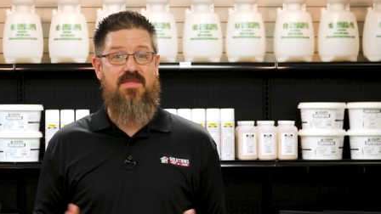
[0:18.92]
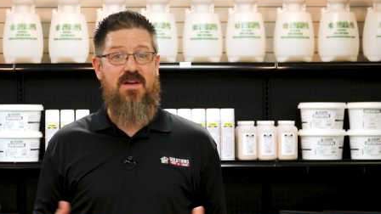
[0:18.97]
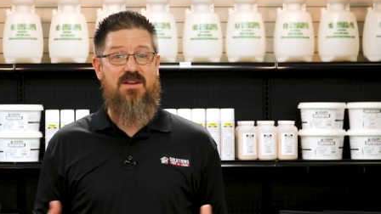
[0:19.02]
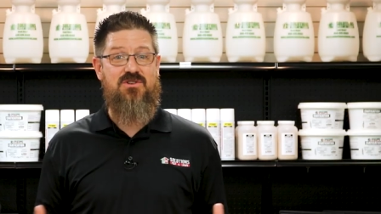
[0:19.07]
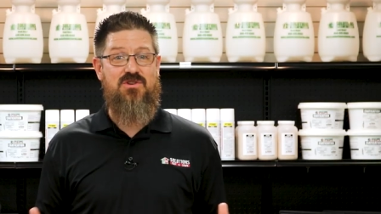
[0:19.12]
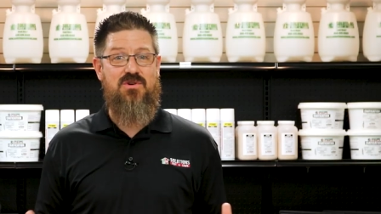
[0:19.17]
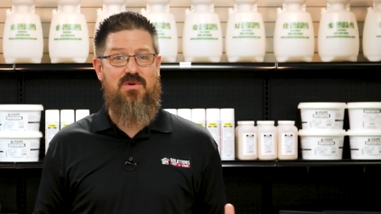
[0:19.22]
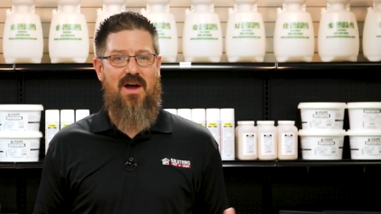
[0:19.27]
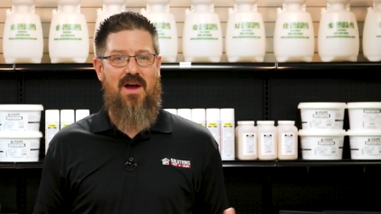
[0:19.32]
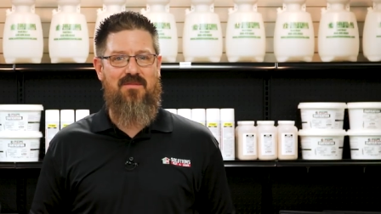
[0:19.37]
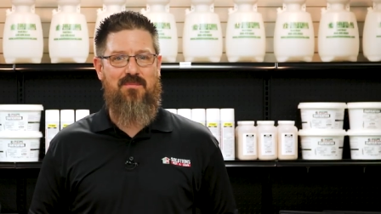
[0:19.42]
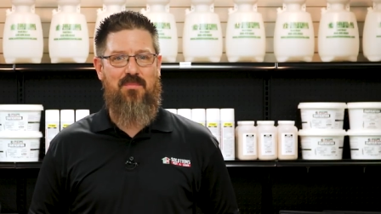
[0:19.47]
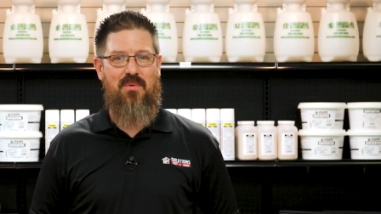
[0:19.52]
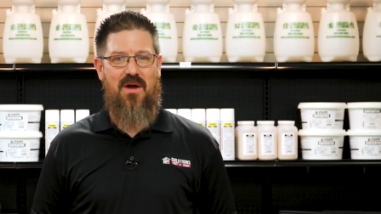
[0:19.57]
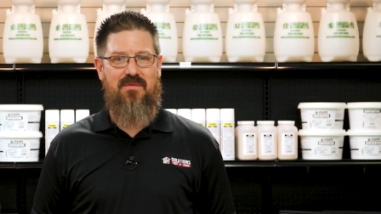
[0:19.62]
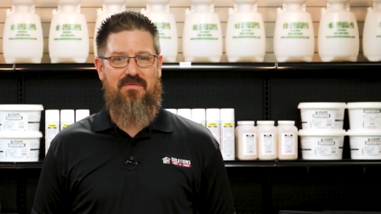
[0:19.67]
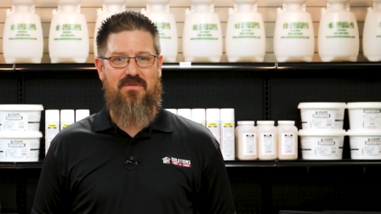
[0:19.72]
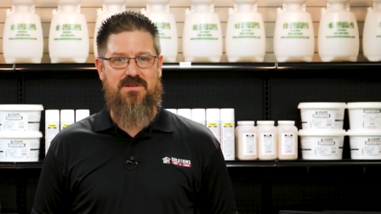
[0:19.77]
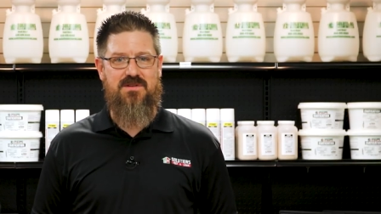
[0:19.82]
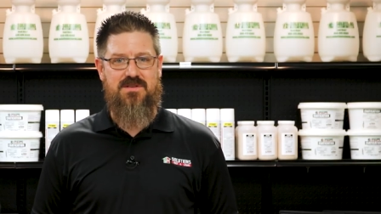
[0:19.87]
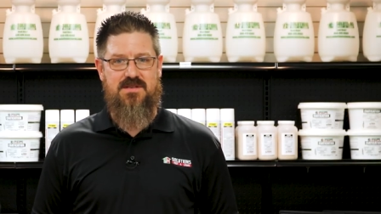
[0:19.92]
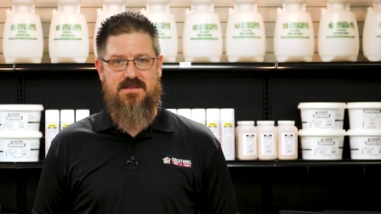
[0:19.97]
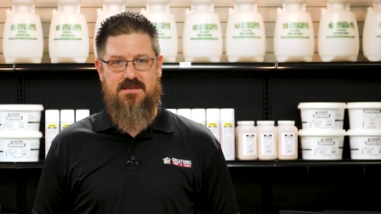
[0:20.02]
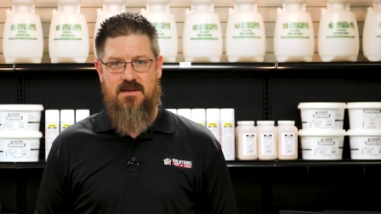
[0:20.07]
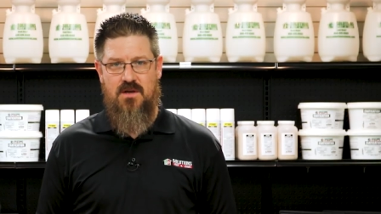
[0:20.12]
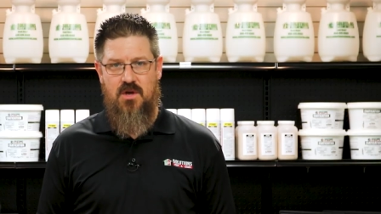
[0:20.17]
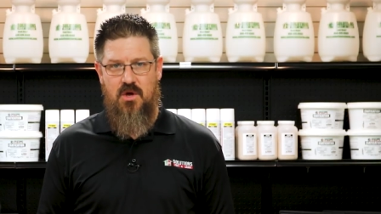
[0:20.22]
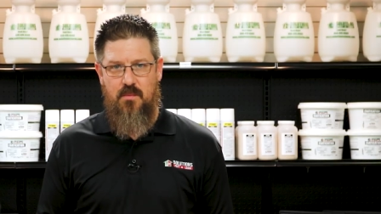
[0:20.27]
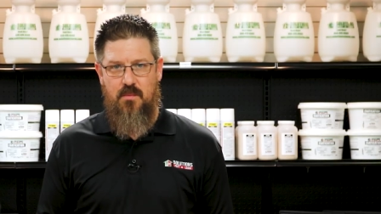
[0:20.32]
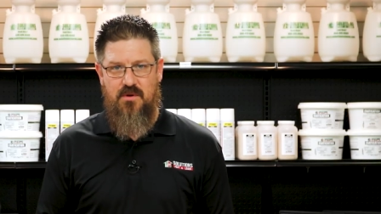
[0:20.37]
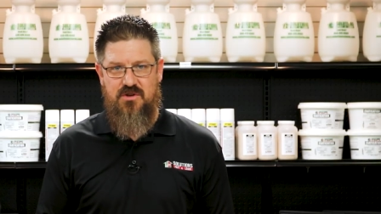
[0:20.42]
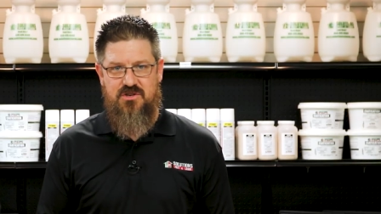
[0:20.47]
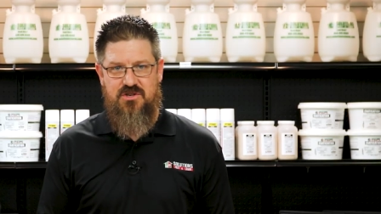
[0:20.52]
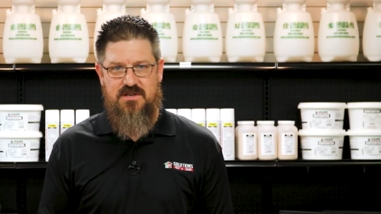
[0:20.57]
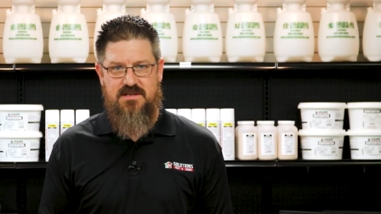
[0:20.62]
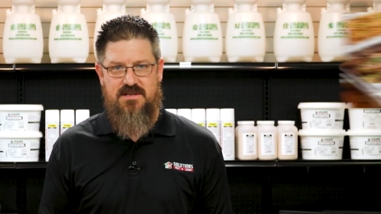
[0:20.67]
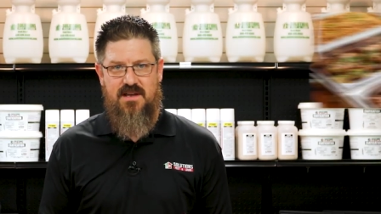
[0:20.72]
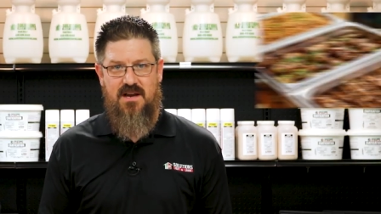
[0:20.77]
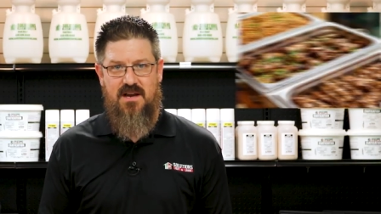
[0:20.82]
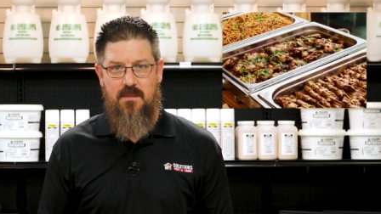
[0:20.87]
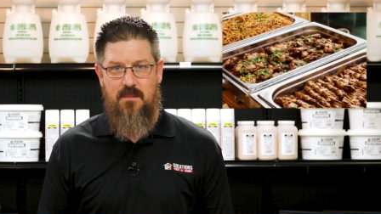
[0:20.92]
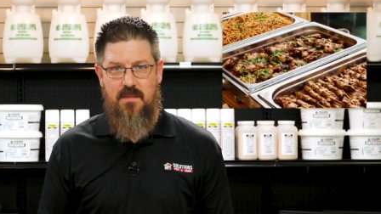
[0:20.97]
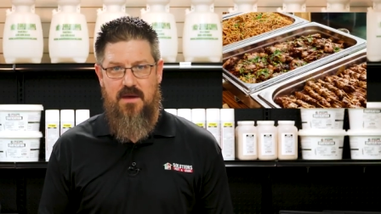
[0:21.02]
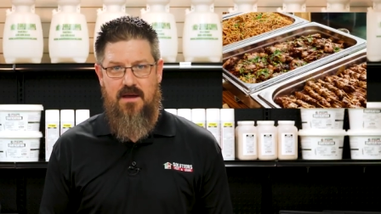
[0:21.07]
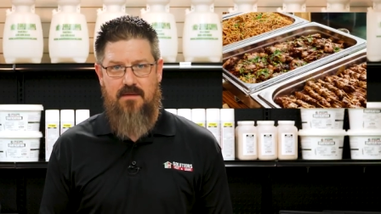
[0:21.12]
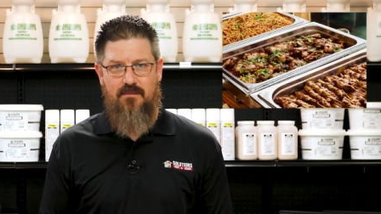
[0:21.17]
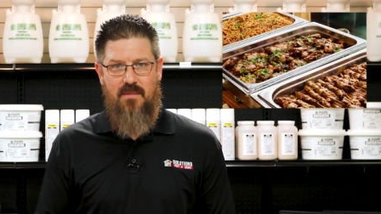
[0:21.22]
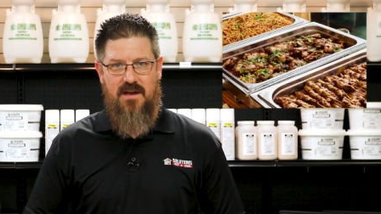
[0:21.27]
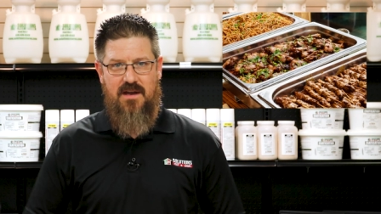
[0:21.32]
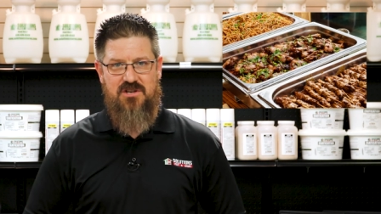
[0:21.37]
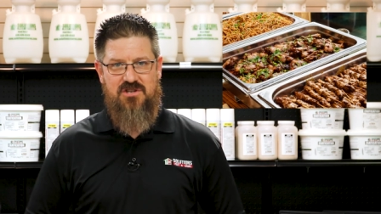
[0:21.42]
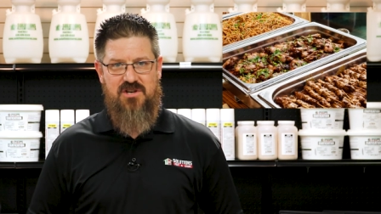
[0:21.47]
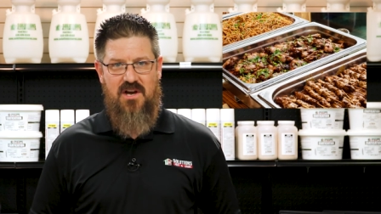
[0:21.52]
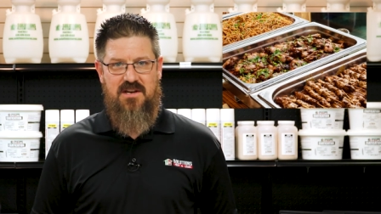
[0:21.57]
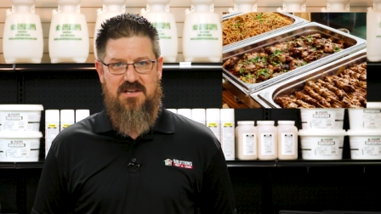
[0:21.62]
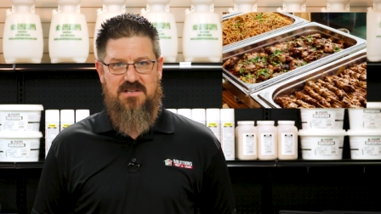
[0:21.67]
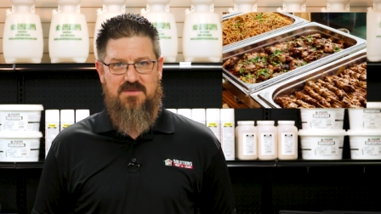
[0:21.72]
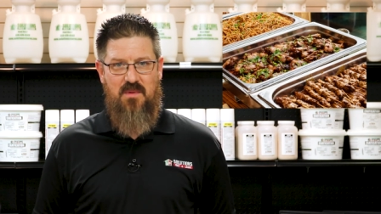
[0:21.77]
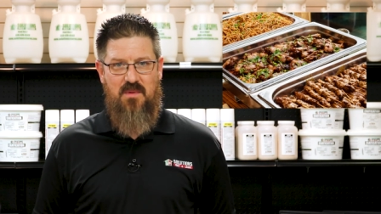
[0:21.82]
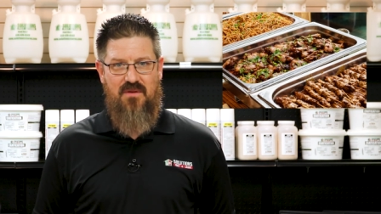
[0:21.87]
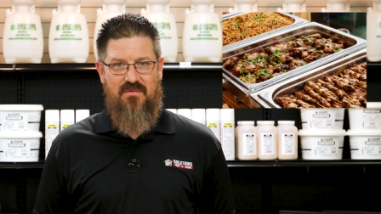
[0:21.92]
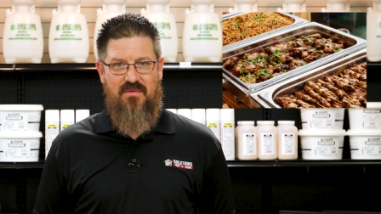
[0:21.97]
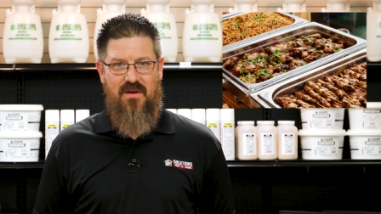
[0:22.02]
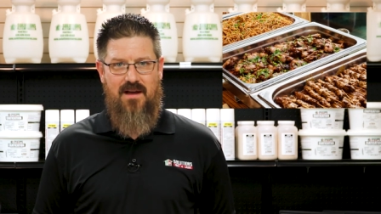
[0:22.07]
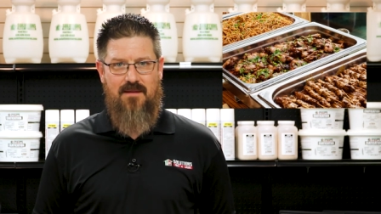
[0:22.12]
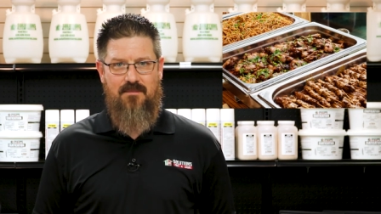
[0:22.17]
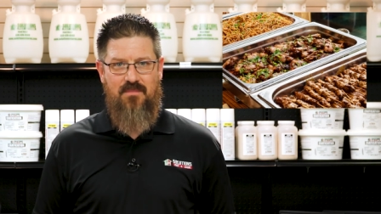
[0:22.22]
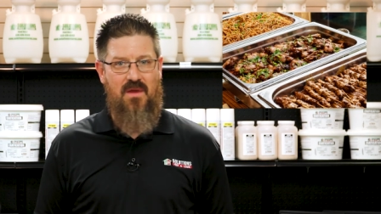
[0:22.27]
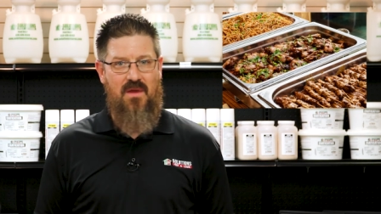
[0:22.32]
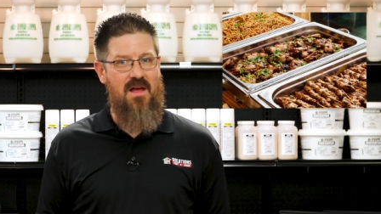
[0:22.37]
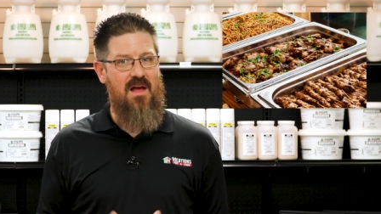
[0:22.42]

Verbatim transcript: They do have preferences, but just like me at a Chinese buffet,